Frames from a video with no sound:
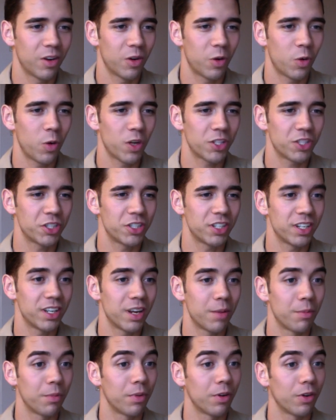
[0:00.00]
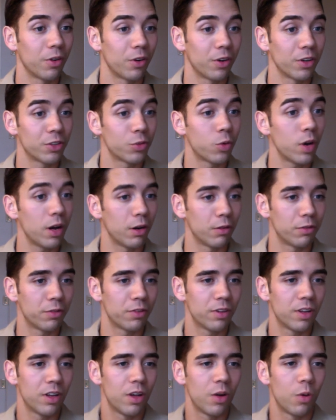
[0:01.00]
Question number 12.
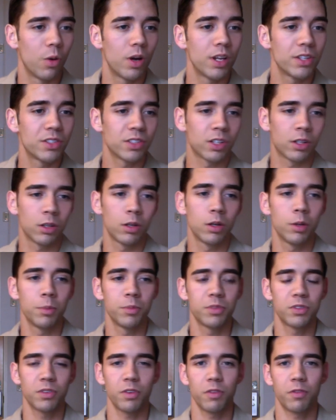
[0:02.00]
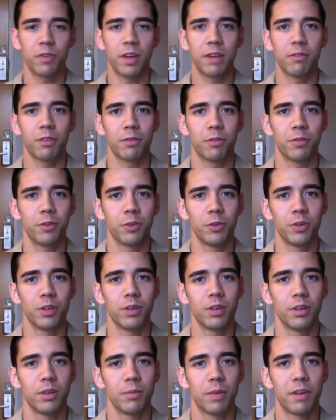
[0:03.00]
What is the groom's favorite food?
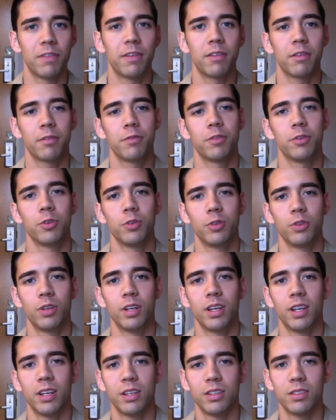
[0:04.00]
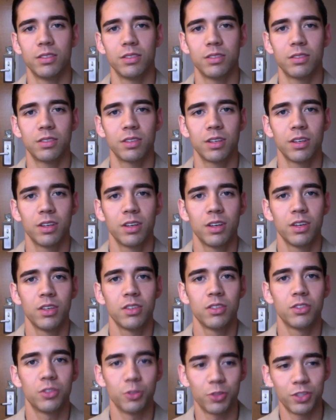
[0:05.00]
My favorite food is
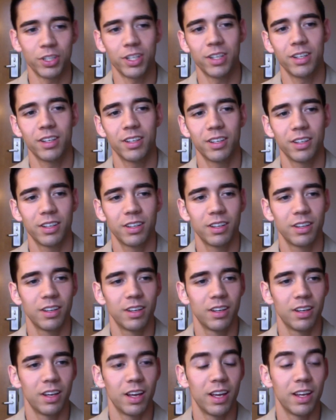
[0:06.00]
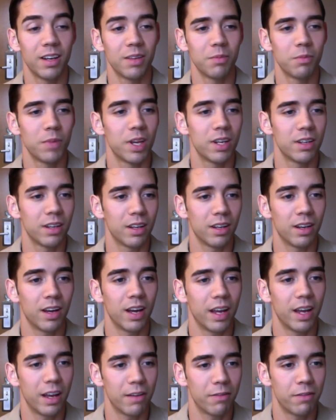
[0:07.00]
sushi. And Amanda and
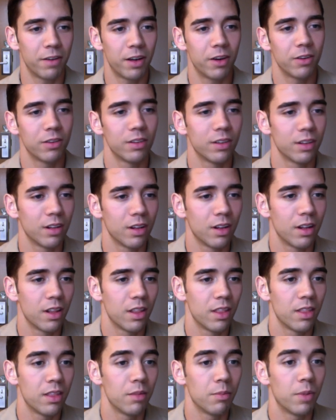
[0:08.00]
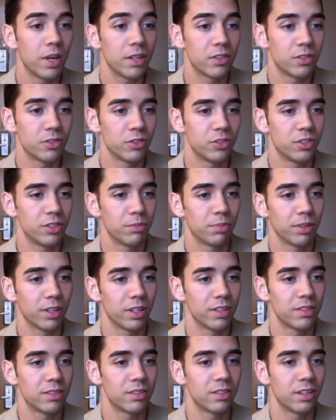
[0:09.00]
I have found the best sushi
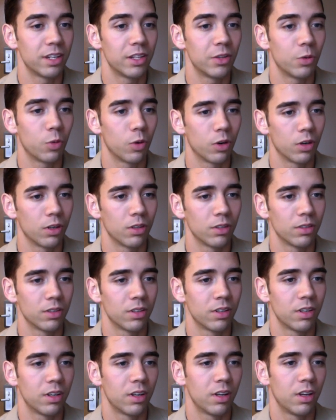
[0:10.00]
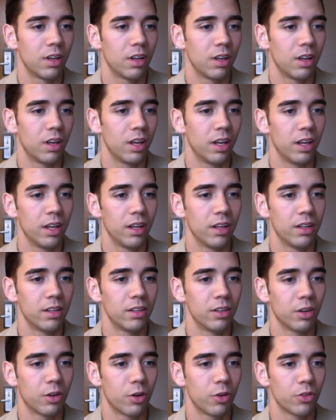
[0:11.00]
place in the world in
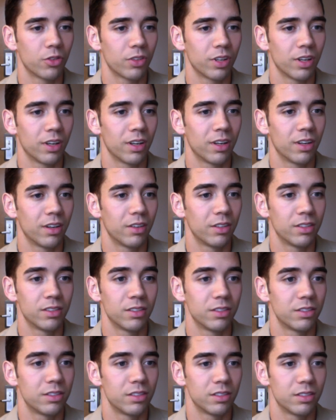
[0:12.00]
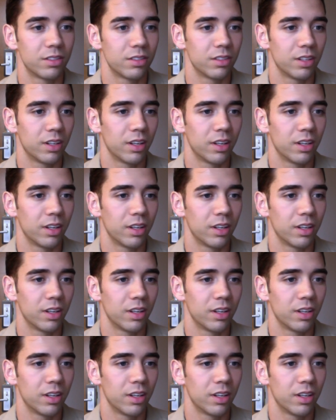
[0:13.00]
Yokosuka, which is just